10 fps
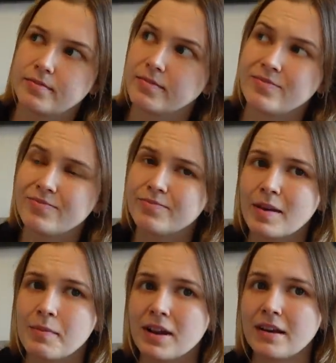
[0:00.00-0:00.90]

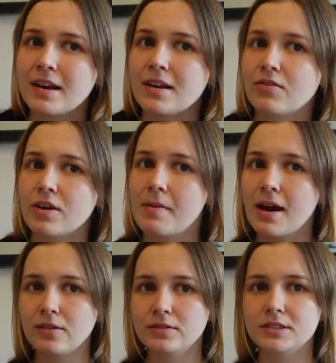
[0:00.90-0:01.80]
Maybe like nearly
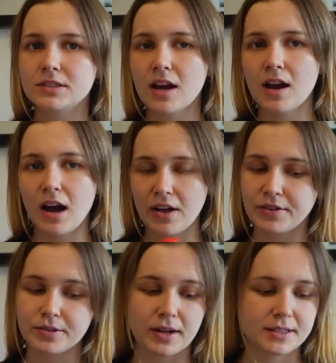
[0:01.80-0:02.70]
£3. I thought it
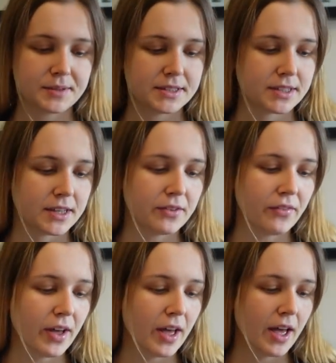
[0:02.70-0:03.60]
was quite
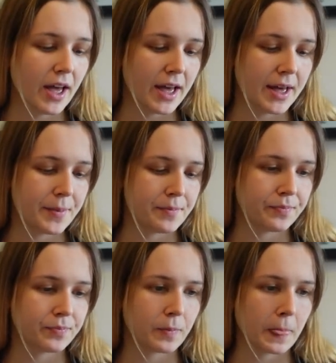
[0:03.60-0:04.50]
expensive.
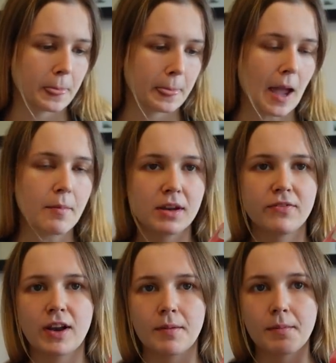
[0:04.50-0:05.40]
I'm going to
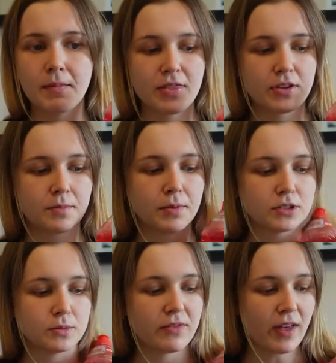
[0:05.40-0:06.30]
fill up my Method
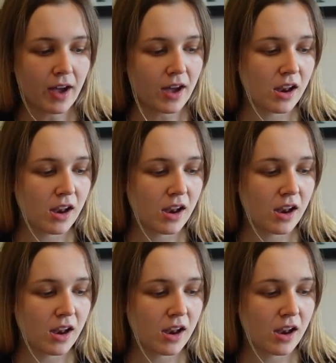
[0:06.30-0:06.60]
bottle with that.